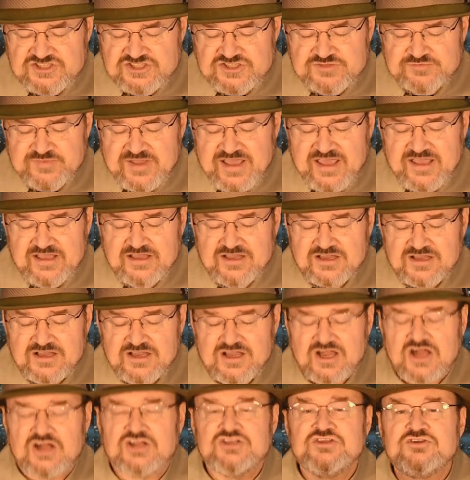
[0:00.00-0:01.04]
that you make
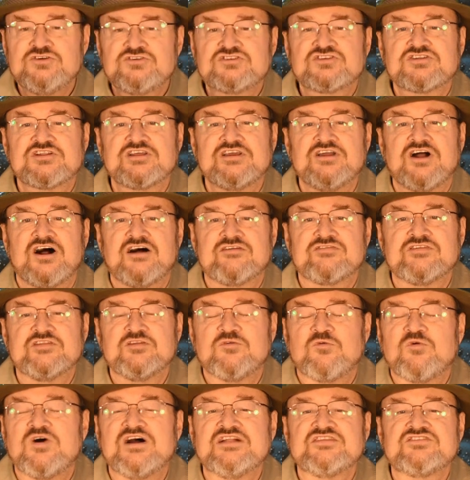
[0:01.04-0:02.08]
are usually often
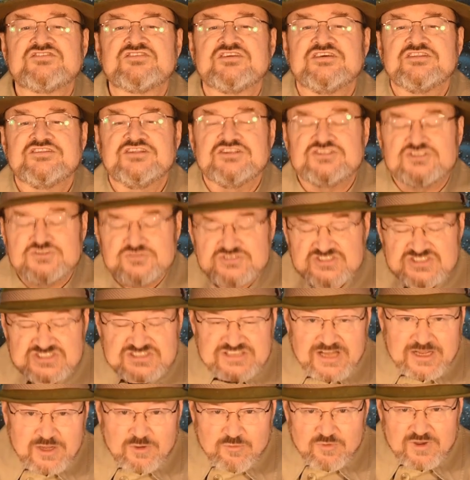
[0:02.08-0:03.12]
the ones that you
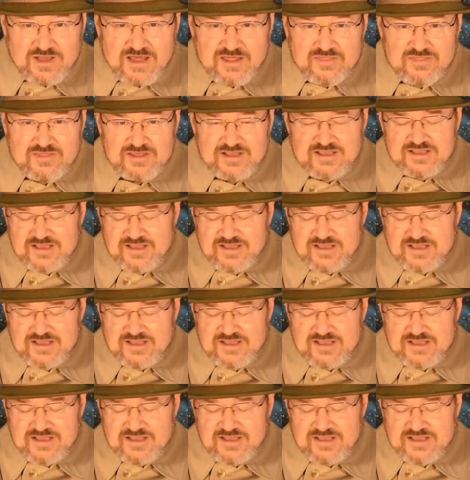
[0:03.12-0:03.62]
stick with